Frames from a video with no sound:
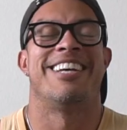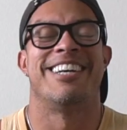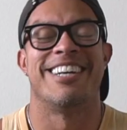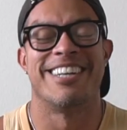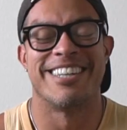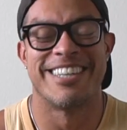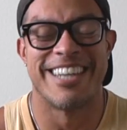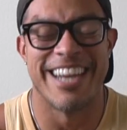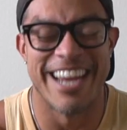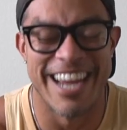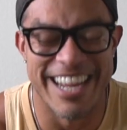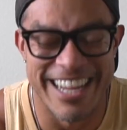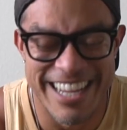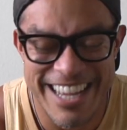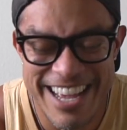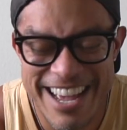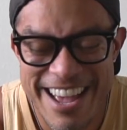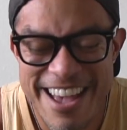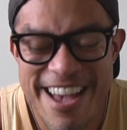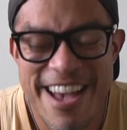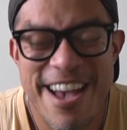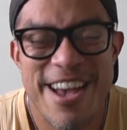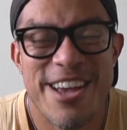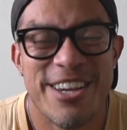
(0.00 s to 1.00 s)

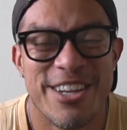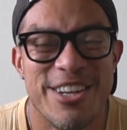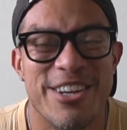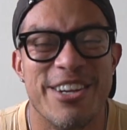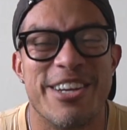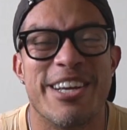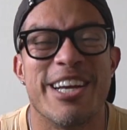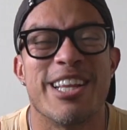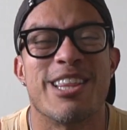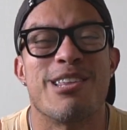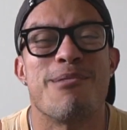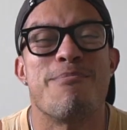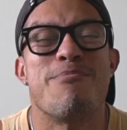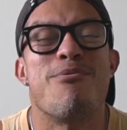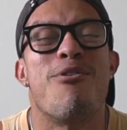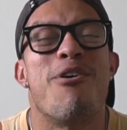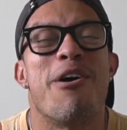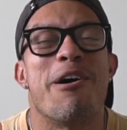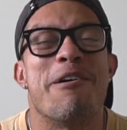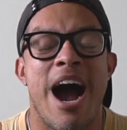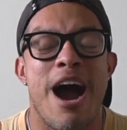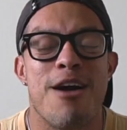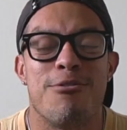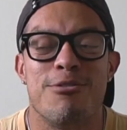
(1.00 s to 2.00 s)
Okay, you get the
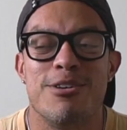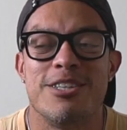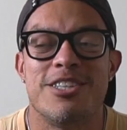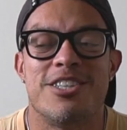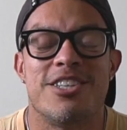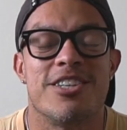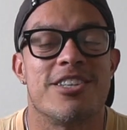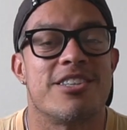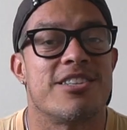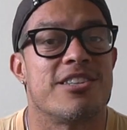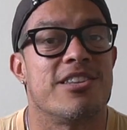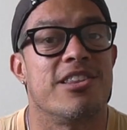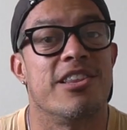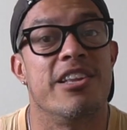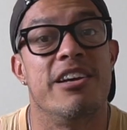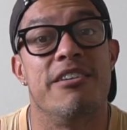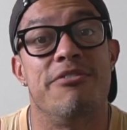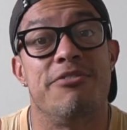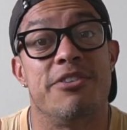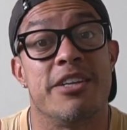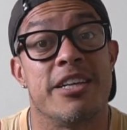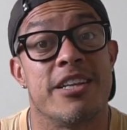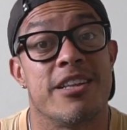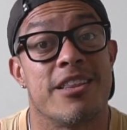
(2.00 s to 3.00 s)
point. I was just
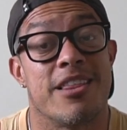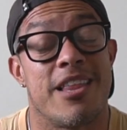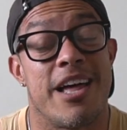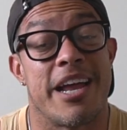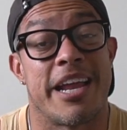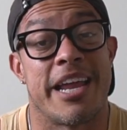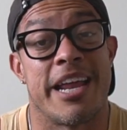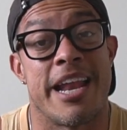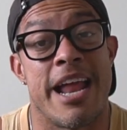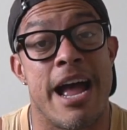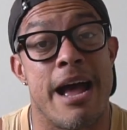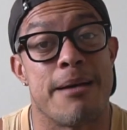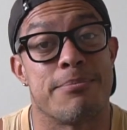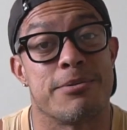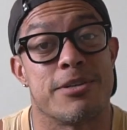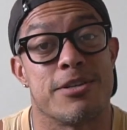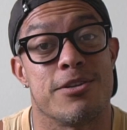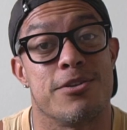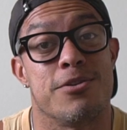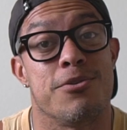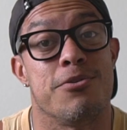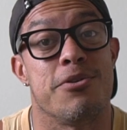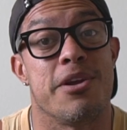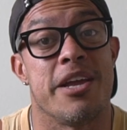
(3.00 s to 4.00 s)
lifting like an
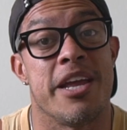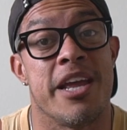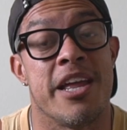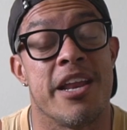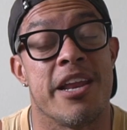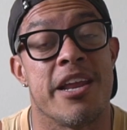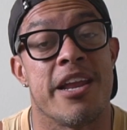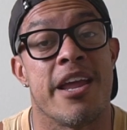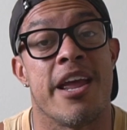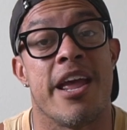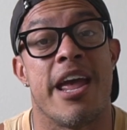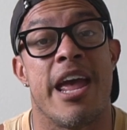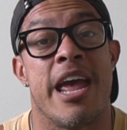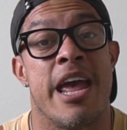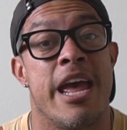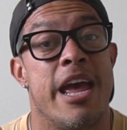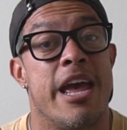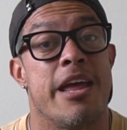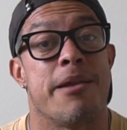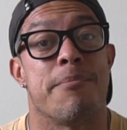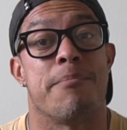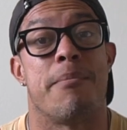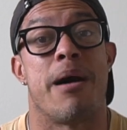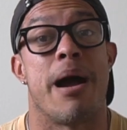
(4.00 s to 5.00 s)
absolute idiot,
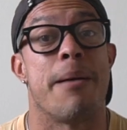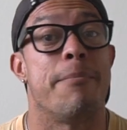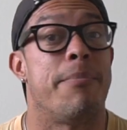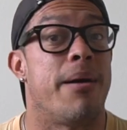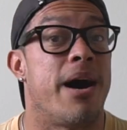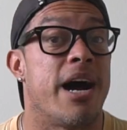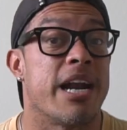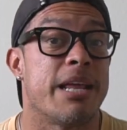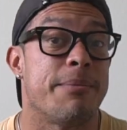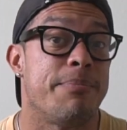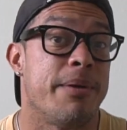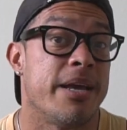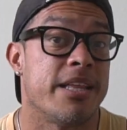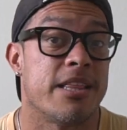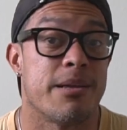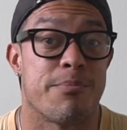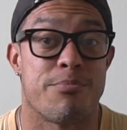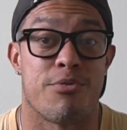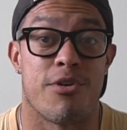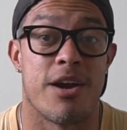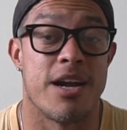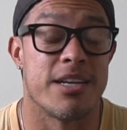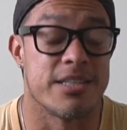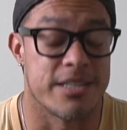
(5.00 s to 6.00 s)
and my body paid the
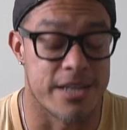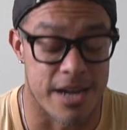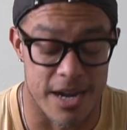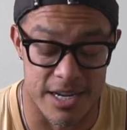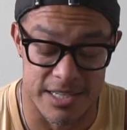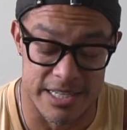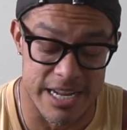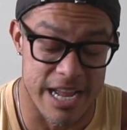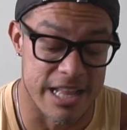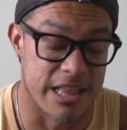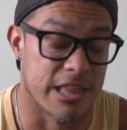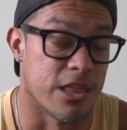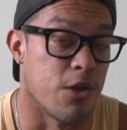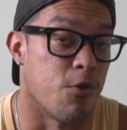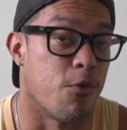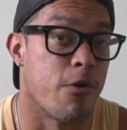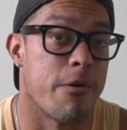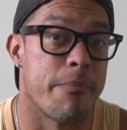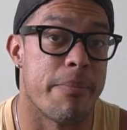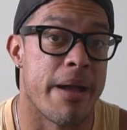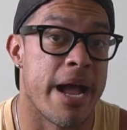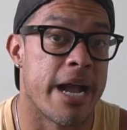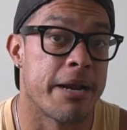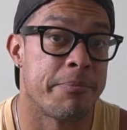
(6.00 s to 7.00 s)
price, guys. I had
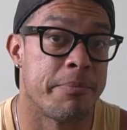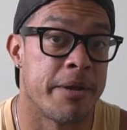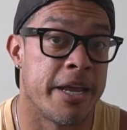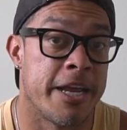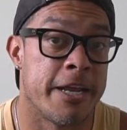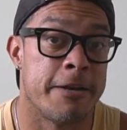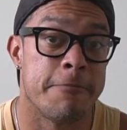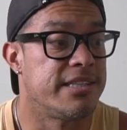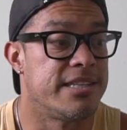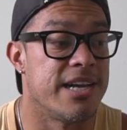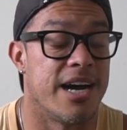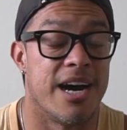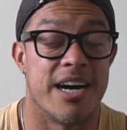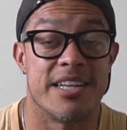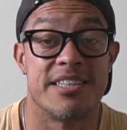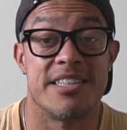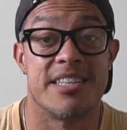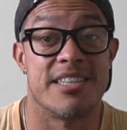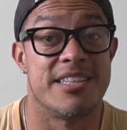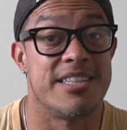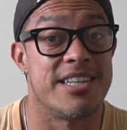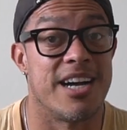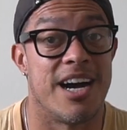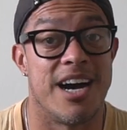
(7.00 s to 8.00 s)
lower back pain,
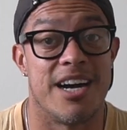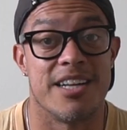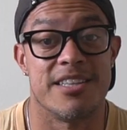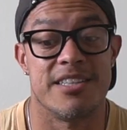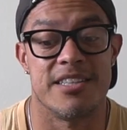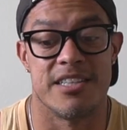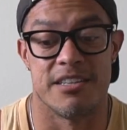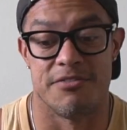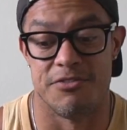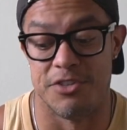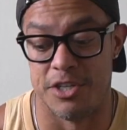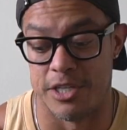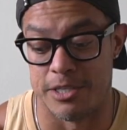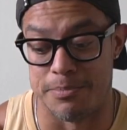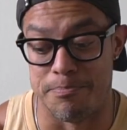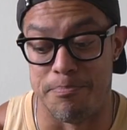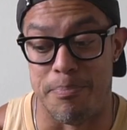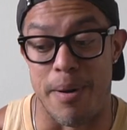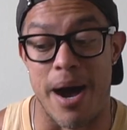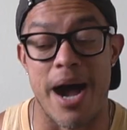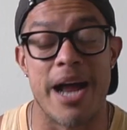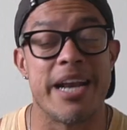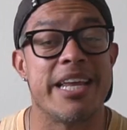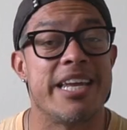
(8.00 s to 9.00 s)
tons of
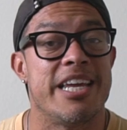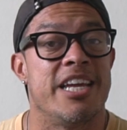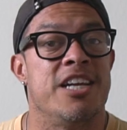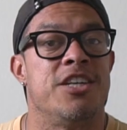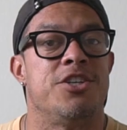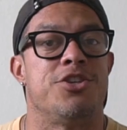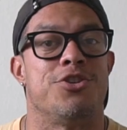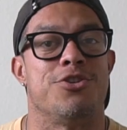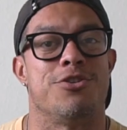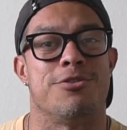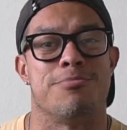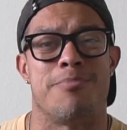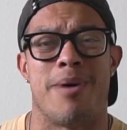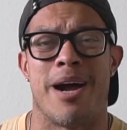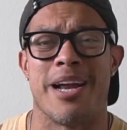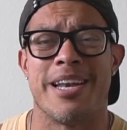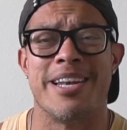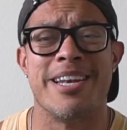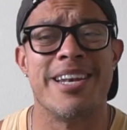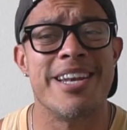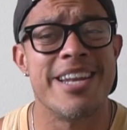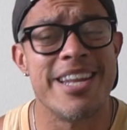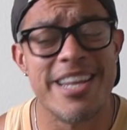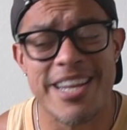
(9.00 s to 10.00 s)
just body issues. My
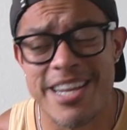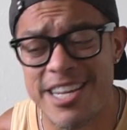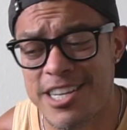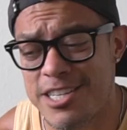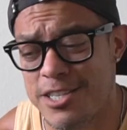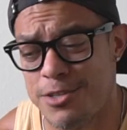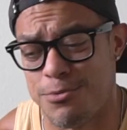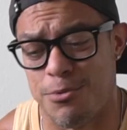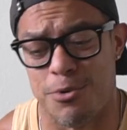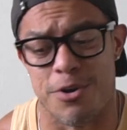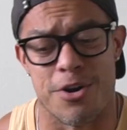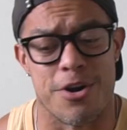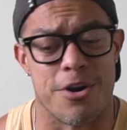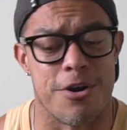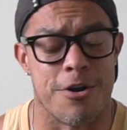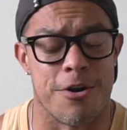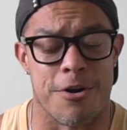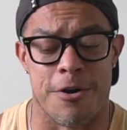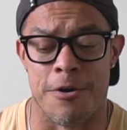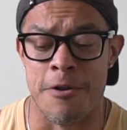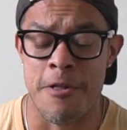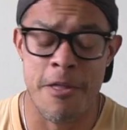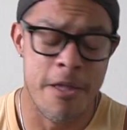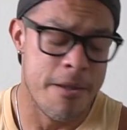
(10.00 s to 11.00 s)
knees would
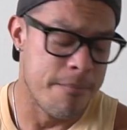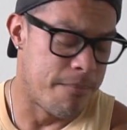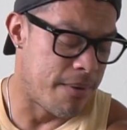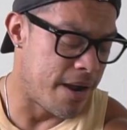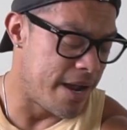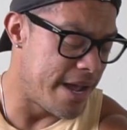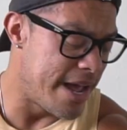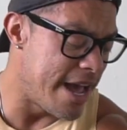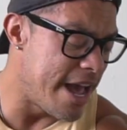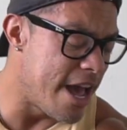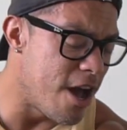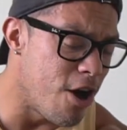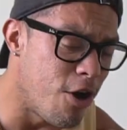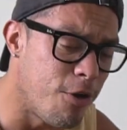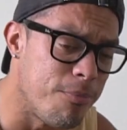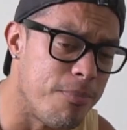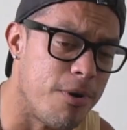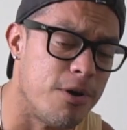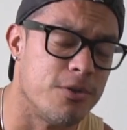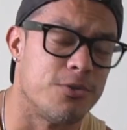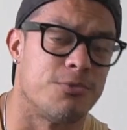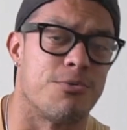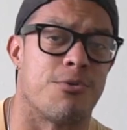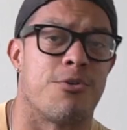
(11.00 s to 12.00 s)
hurt, my
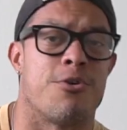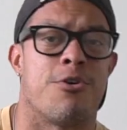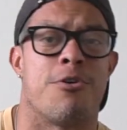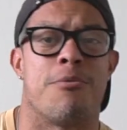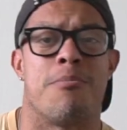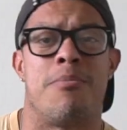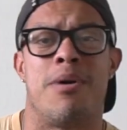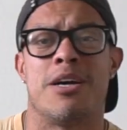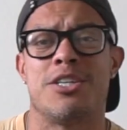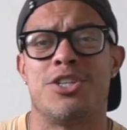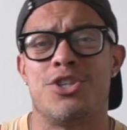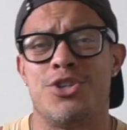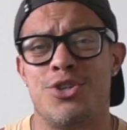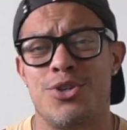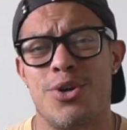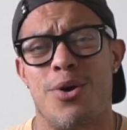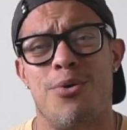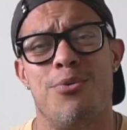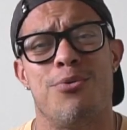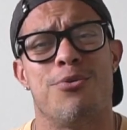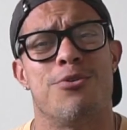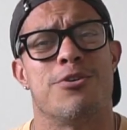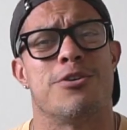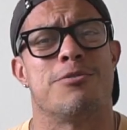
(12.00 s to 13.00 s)
elbows would hurt, my
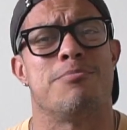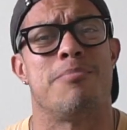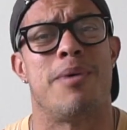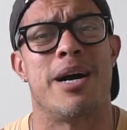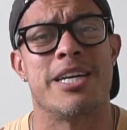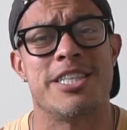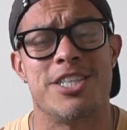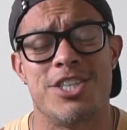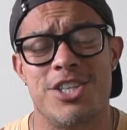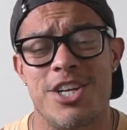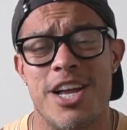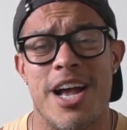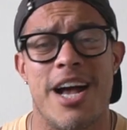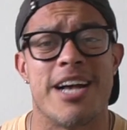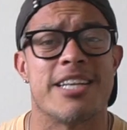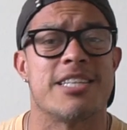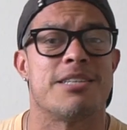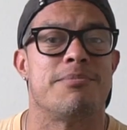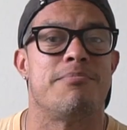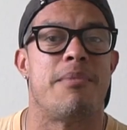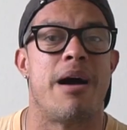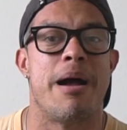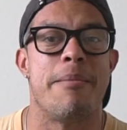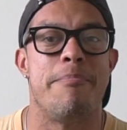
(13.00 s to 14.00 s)
shoulders, my
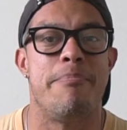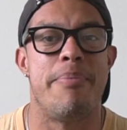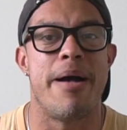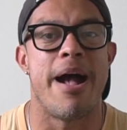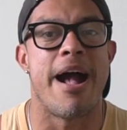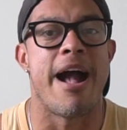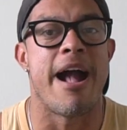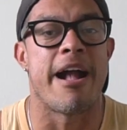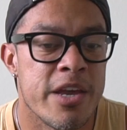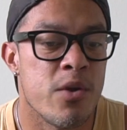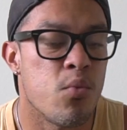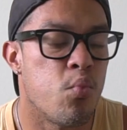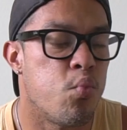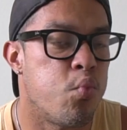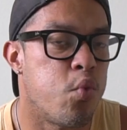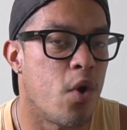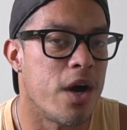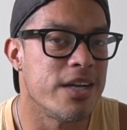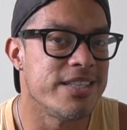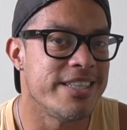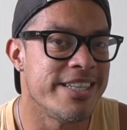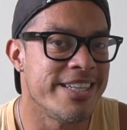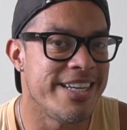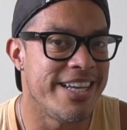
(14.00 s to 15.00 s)
chest, my back. It
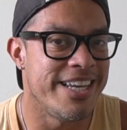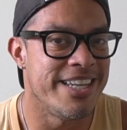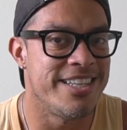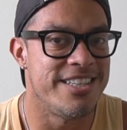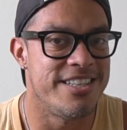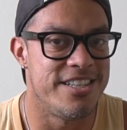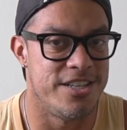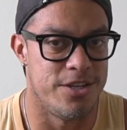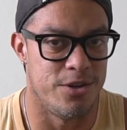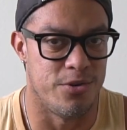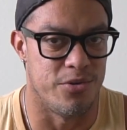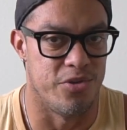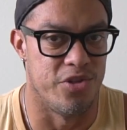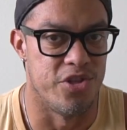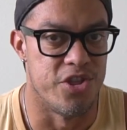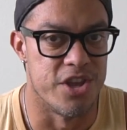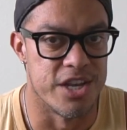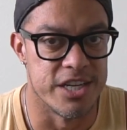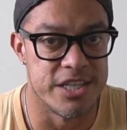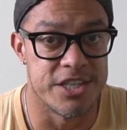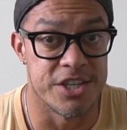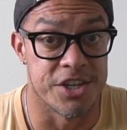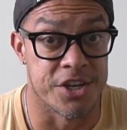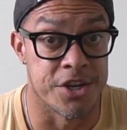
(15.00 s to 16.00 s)
wasn't until
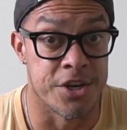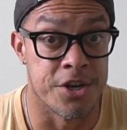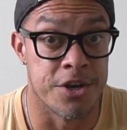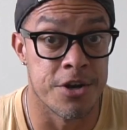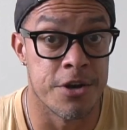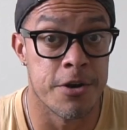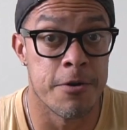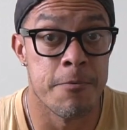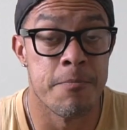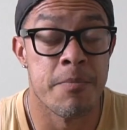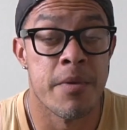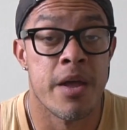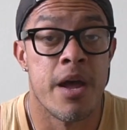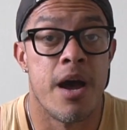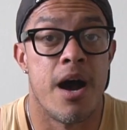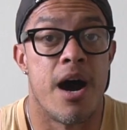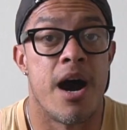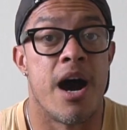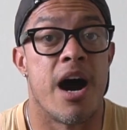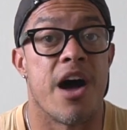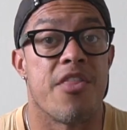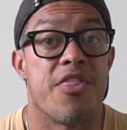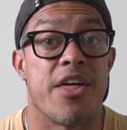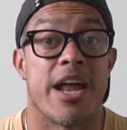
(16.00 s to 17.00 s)
this year
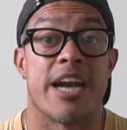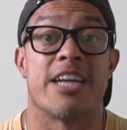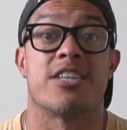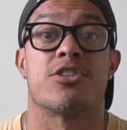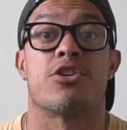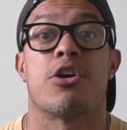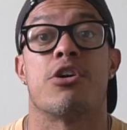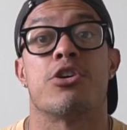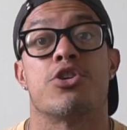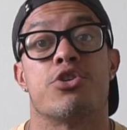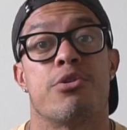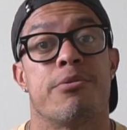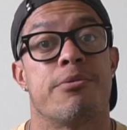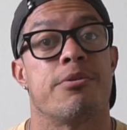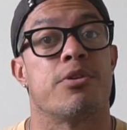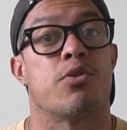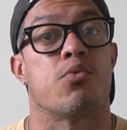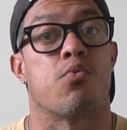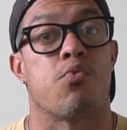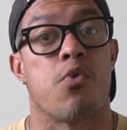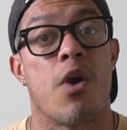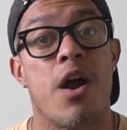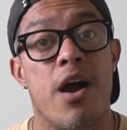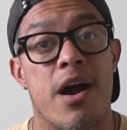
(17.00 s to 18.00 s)
that I started training
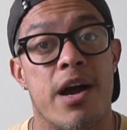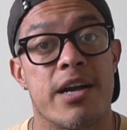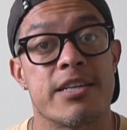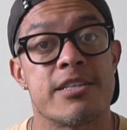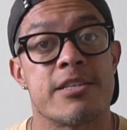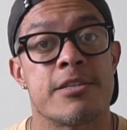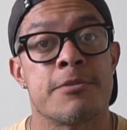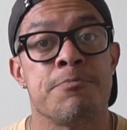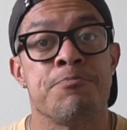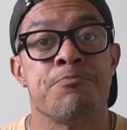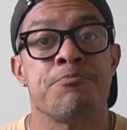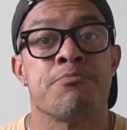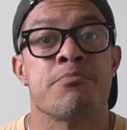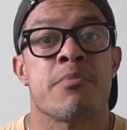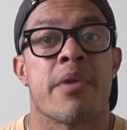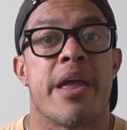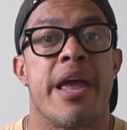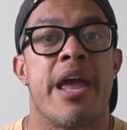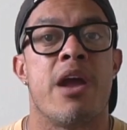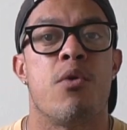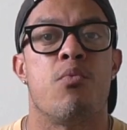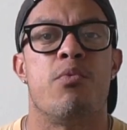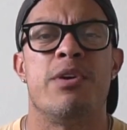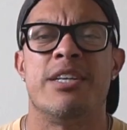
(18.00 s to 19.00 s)
with Ross,
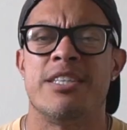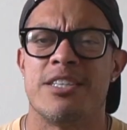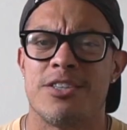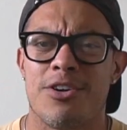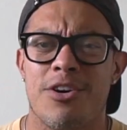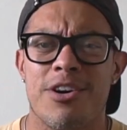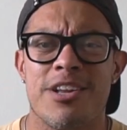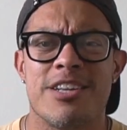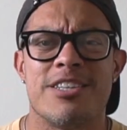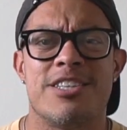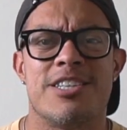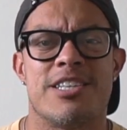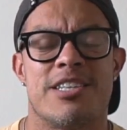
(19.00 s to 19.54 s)
and we started